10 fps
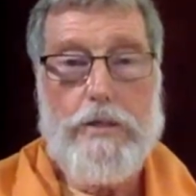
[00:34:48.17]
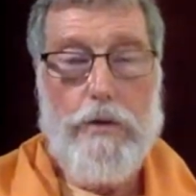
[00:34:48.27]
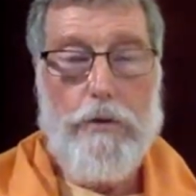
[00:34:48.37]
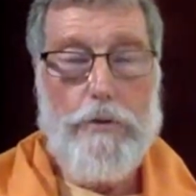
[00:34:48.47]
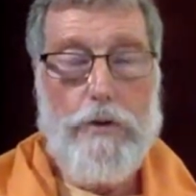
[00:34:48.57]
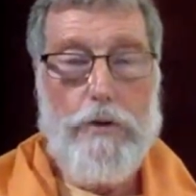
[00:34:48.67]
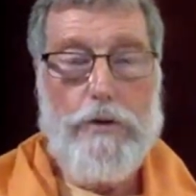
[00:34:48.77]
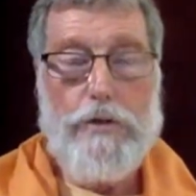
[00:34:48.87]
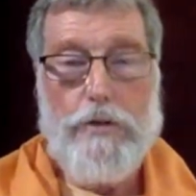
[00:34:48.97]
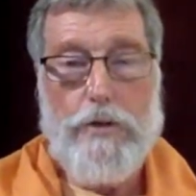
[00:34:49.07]

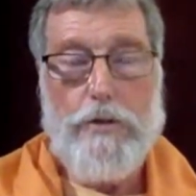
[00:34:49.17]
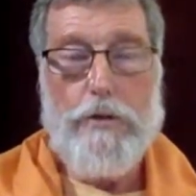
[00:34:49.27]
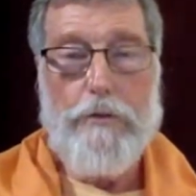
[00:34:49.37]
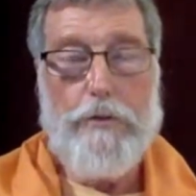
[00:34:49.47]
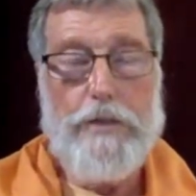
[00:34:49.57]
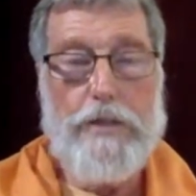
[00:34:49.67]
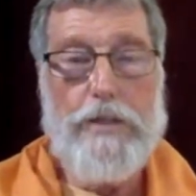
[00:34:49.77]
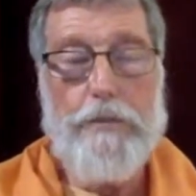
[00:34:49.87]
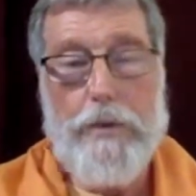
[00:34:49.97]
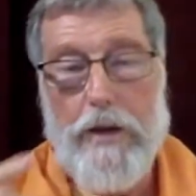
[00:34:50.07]
overlords and so on and so forth,
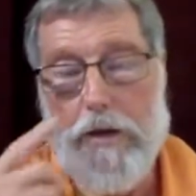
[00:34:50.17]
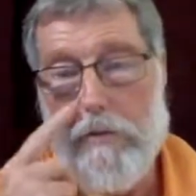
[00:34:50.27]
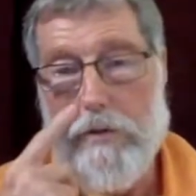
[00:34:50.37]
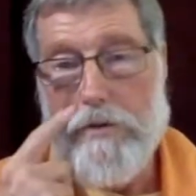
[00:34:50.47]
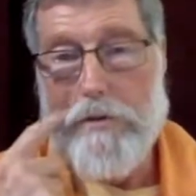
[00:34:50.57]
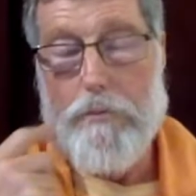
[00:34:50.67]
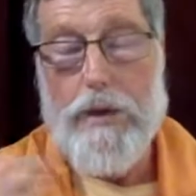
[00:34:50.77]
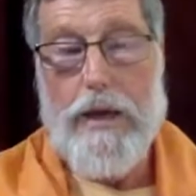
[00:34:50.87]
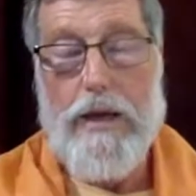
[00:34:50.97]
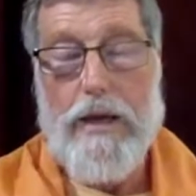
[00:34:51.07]
disappeared with the
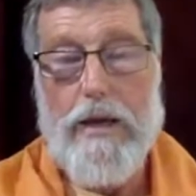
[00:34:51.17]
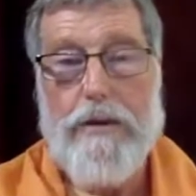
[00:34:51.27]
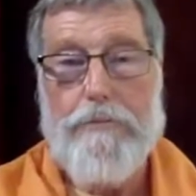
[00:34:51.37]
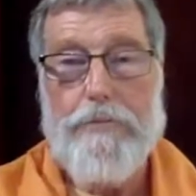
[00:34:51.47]
plague.